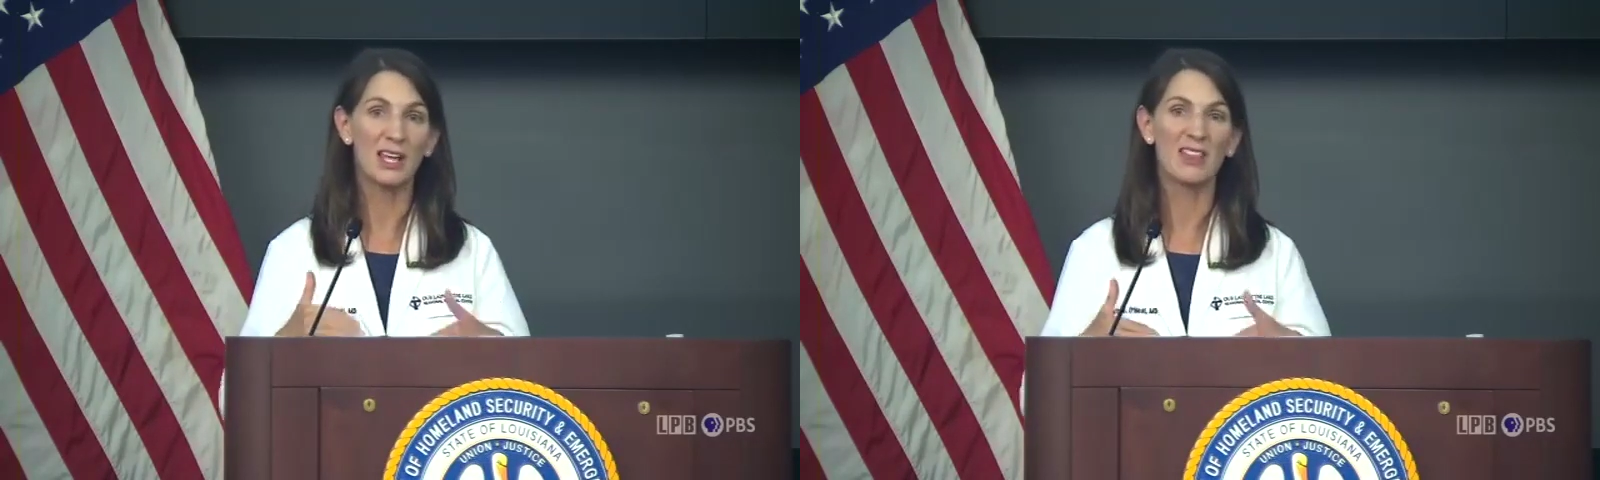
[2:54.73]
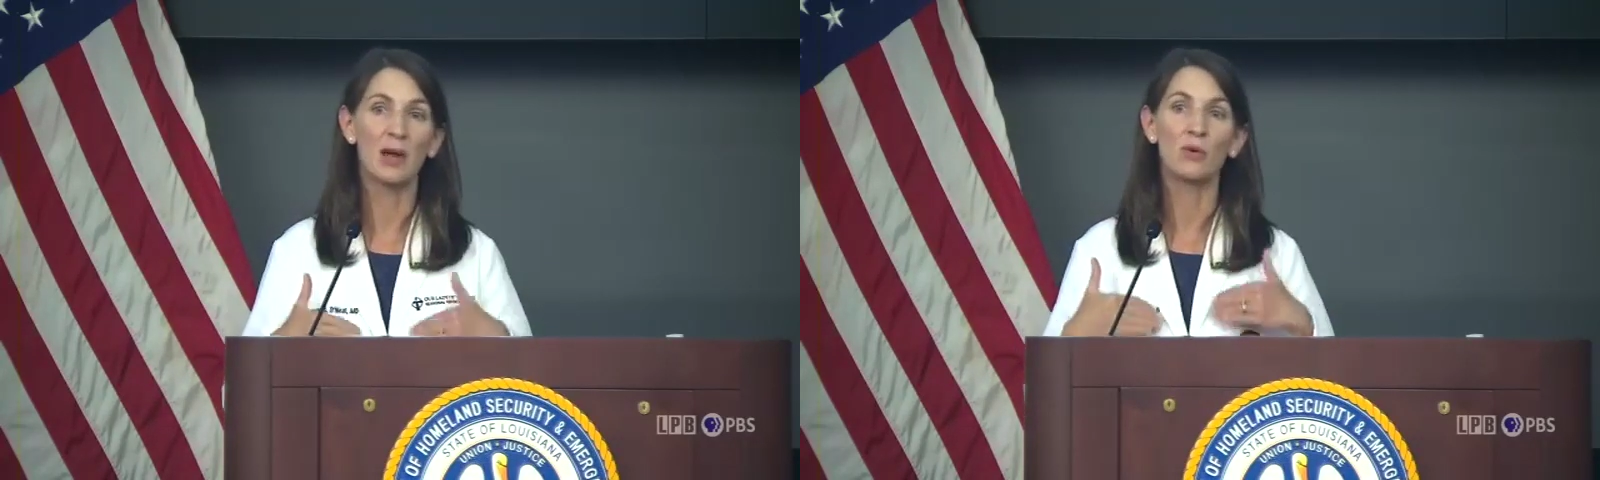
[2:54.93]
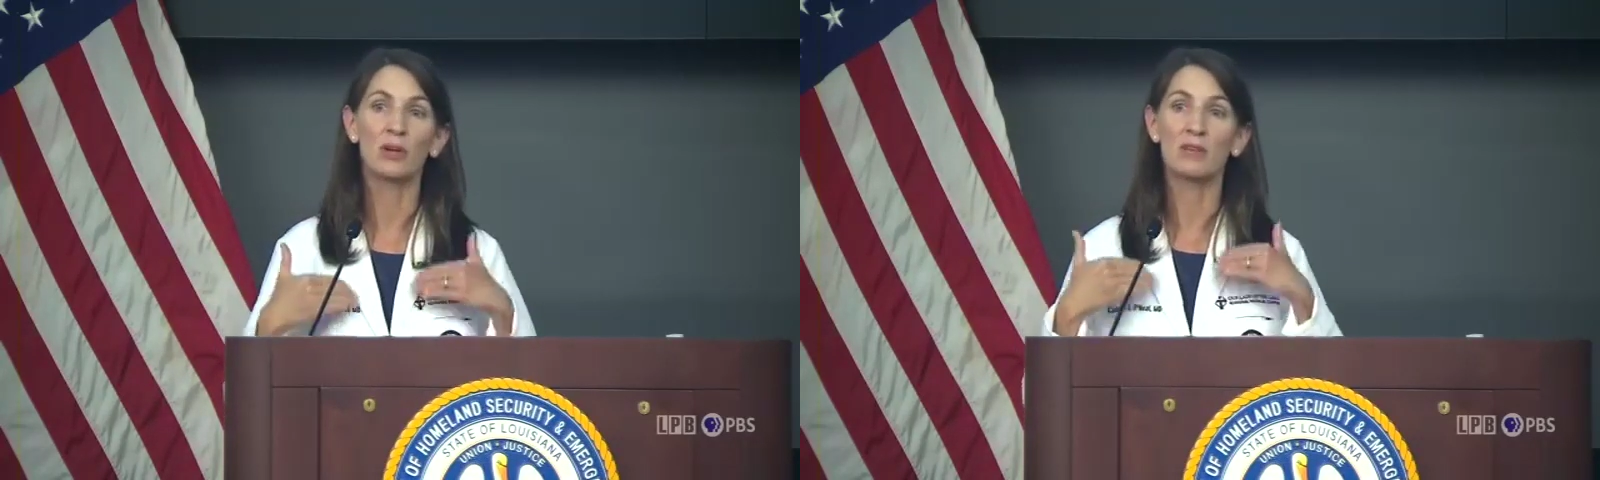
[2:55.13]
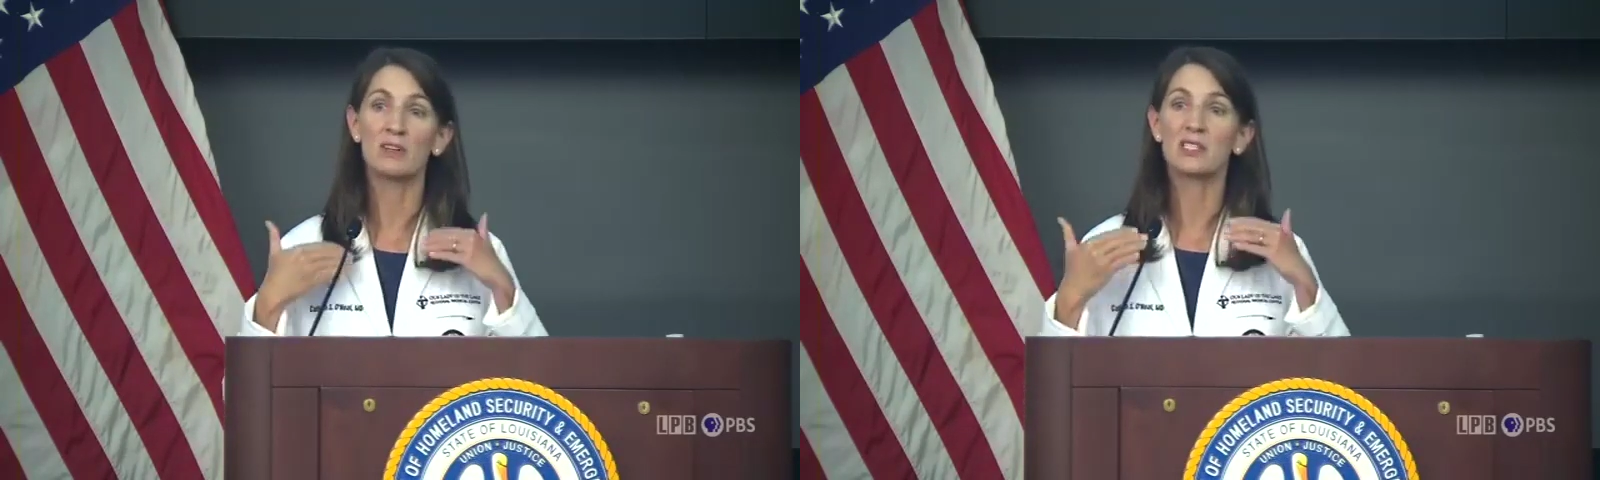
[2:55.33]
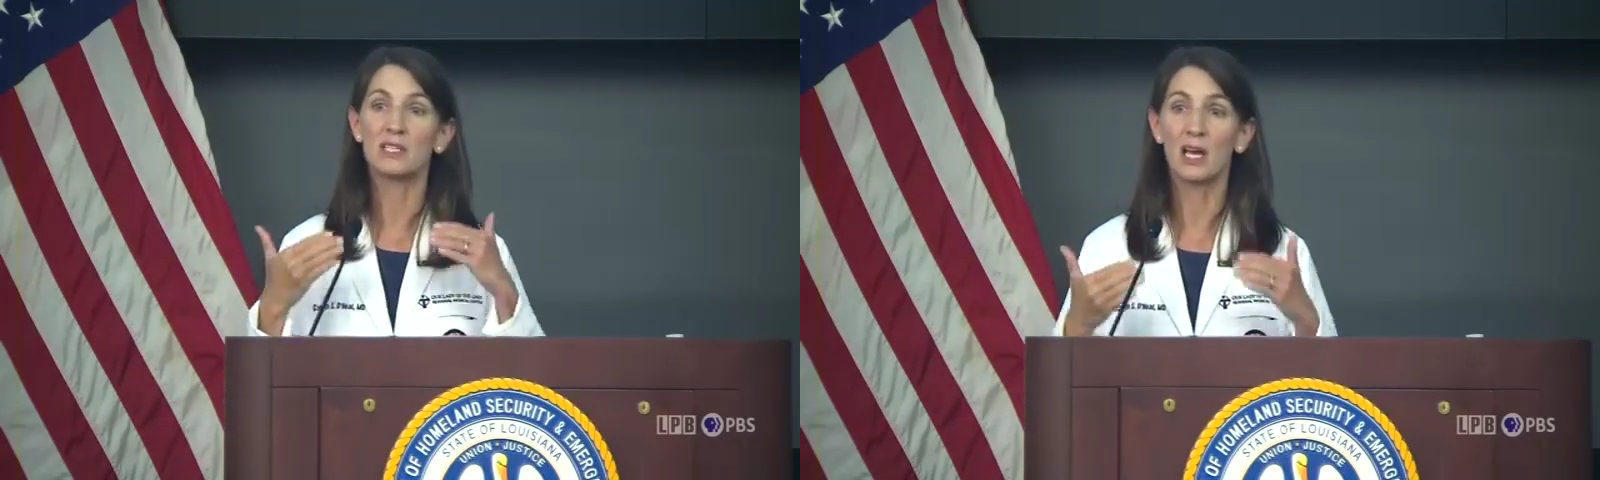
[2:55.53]
and that will give
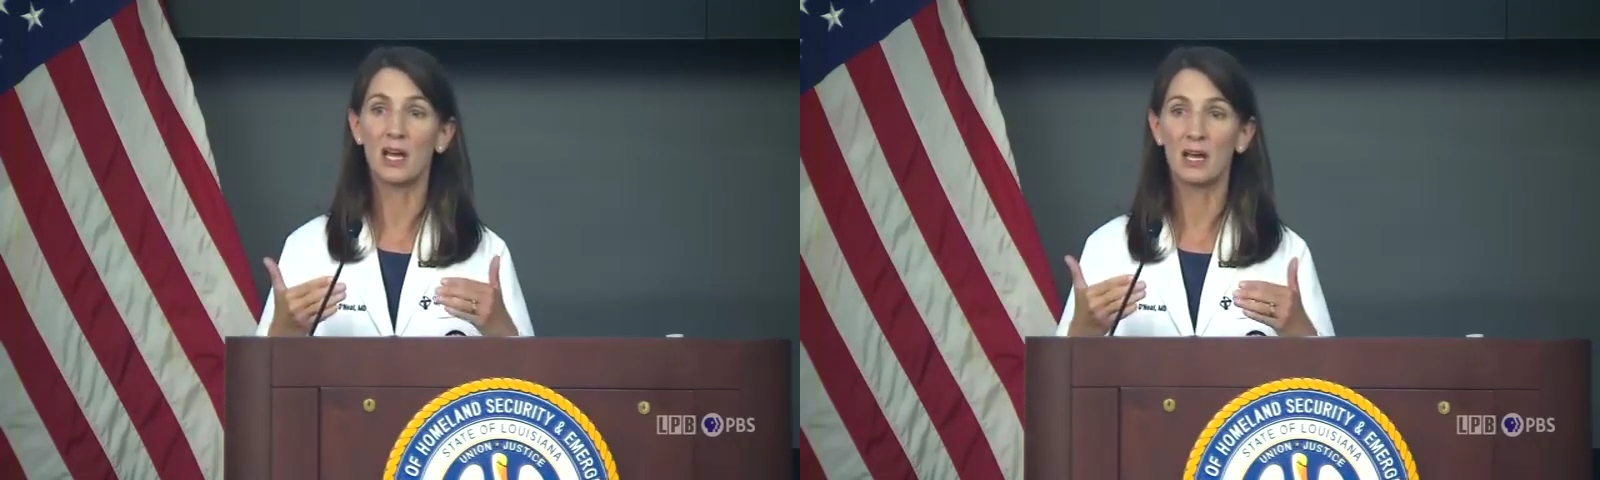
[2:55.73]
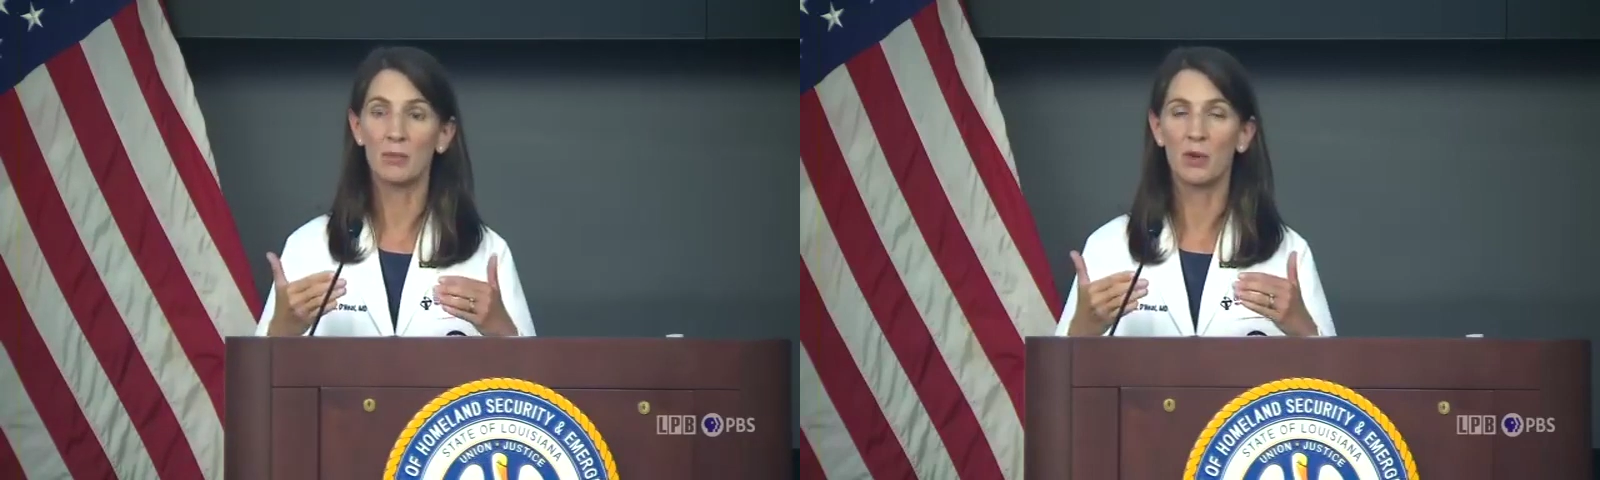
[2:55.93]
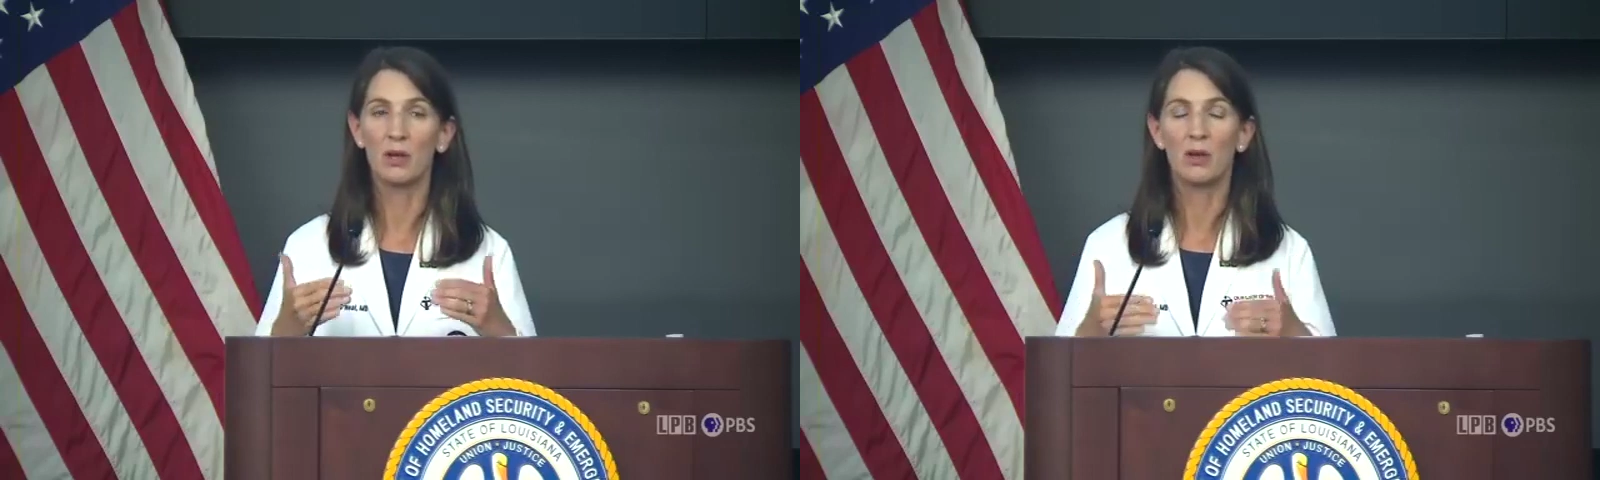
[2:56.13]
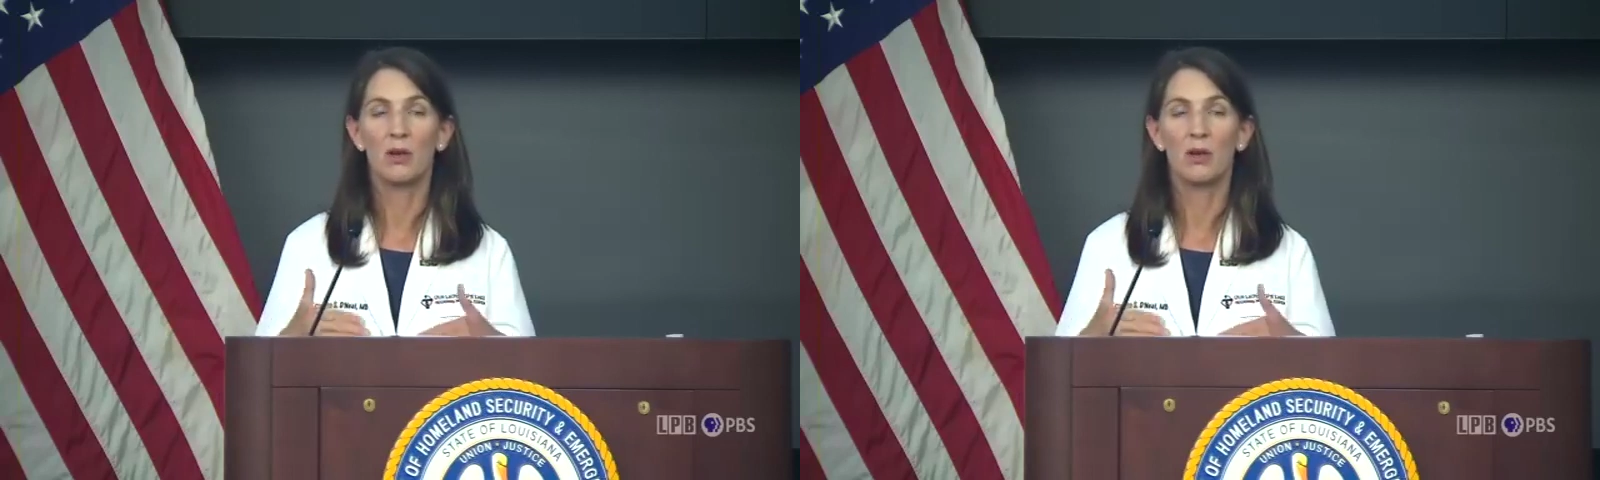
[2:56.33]
us time